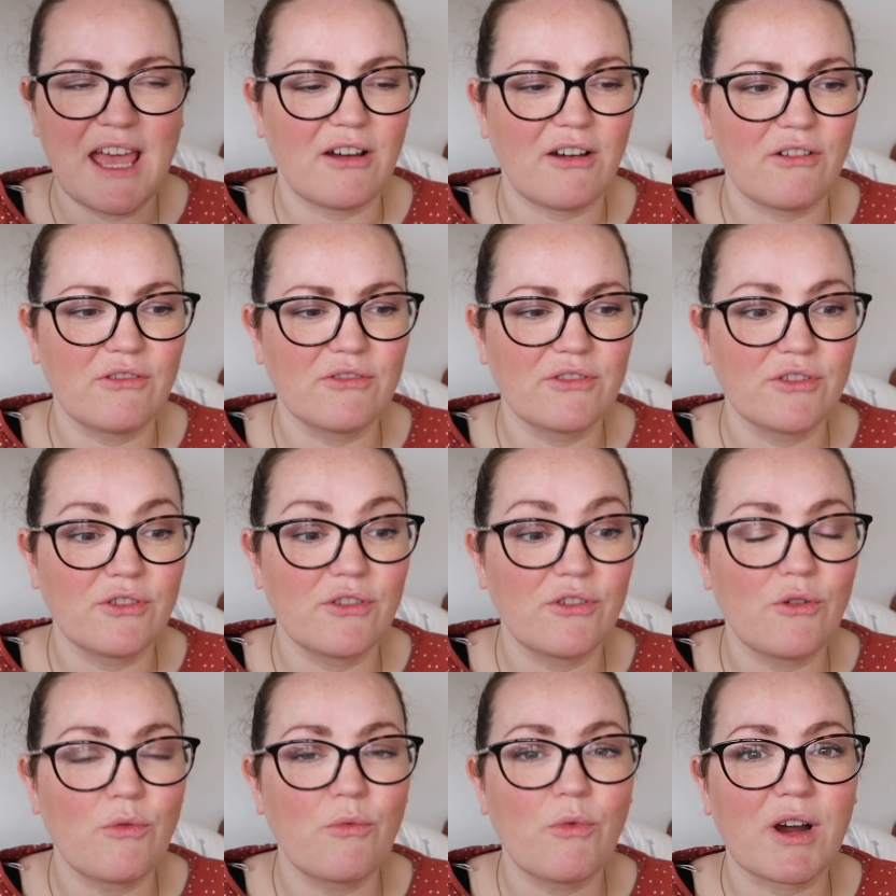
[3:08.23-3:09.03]

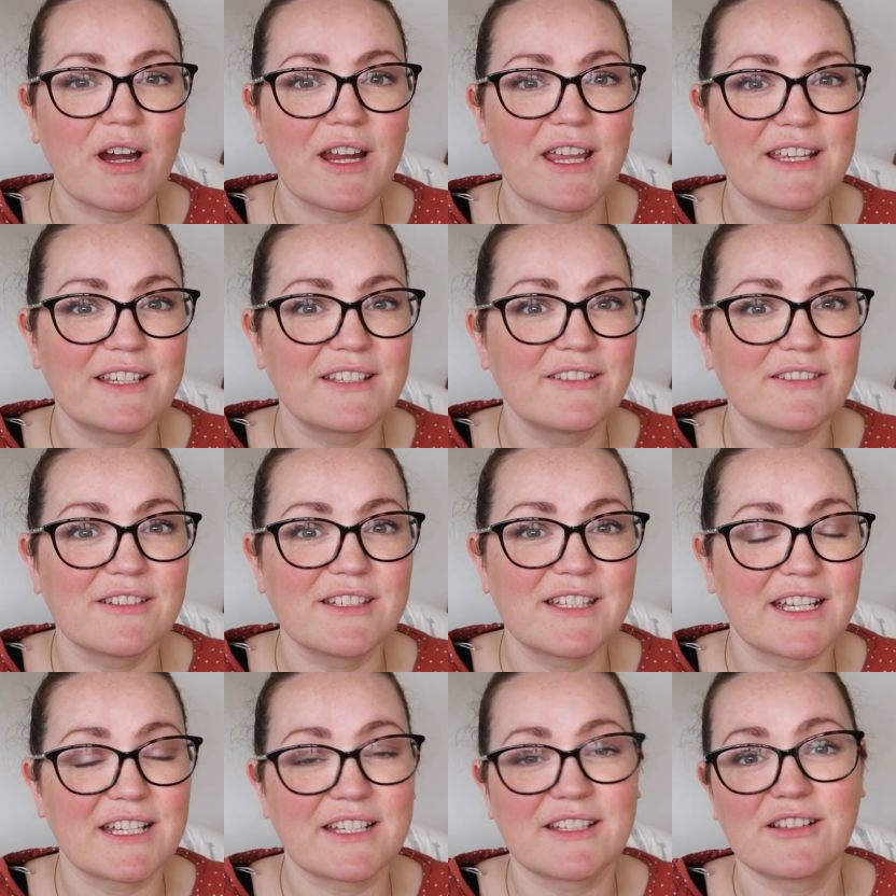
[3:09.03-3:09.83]
Although working till
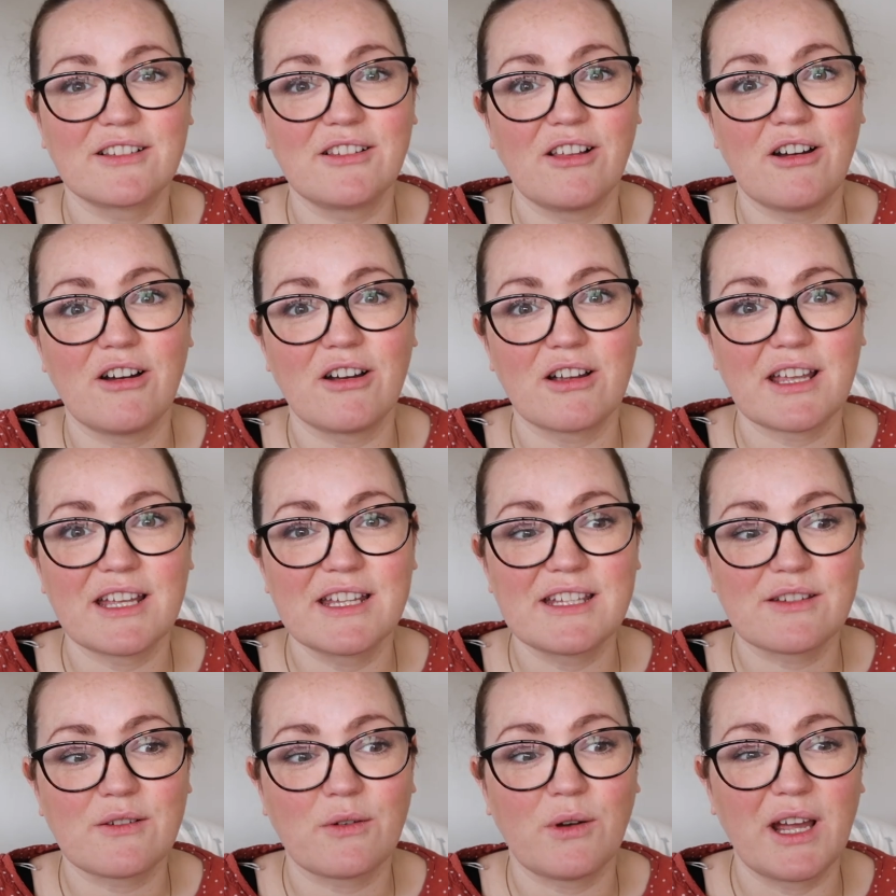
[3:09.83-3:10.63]
six o'clock
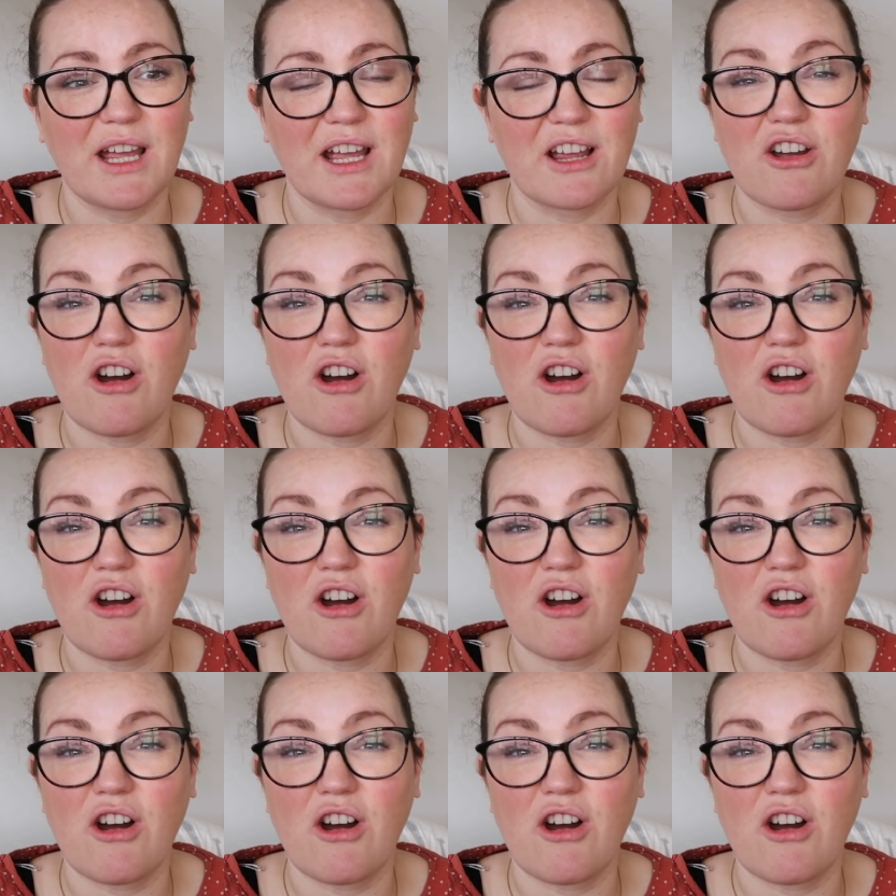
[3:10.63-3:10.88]
is quite a